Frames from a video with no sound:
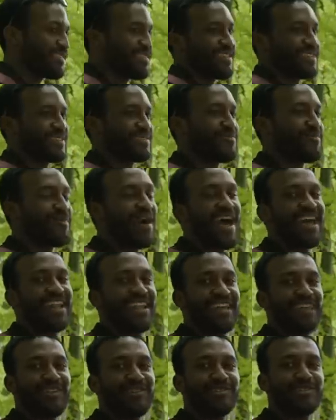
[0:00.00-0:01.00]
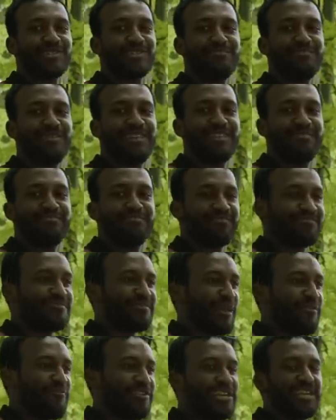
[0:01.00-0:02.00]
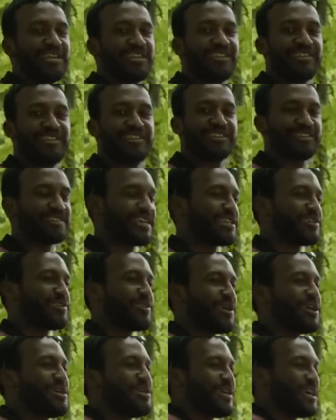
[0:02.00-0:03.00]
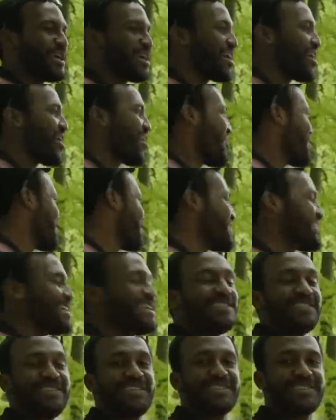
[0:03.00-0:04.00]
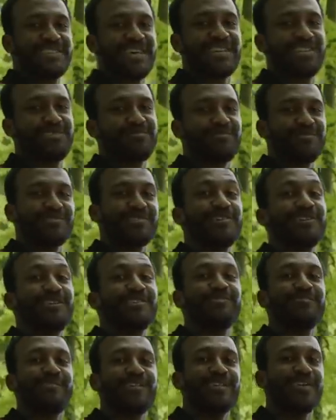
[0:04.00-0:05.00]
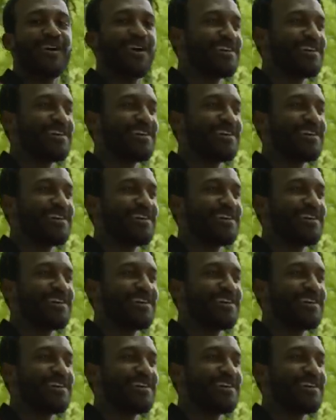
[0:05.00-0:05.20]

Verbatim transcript: this gets wet, it'll just be ridiculous. Like. The easiest section will turn into one of the